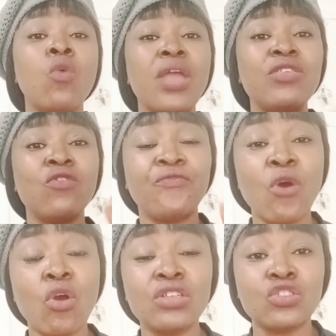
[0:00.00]
When you
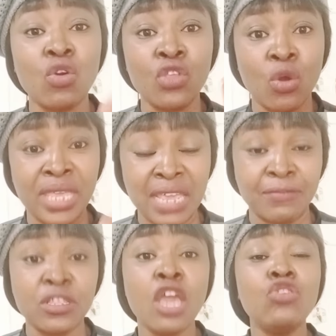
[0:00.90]
focus on your
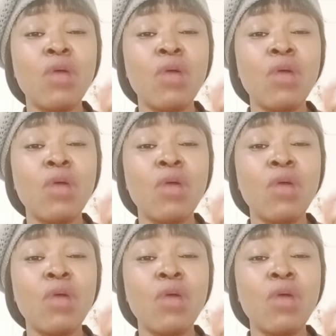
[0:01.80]
gift,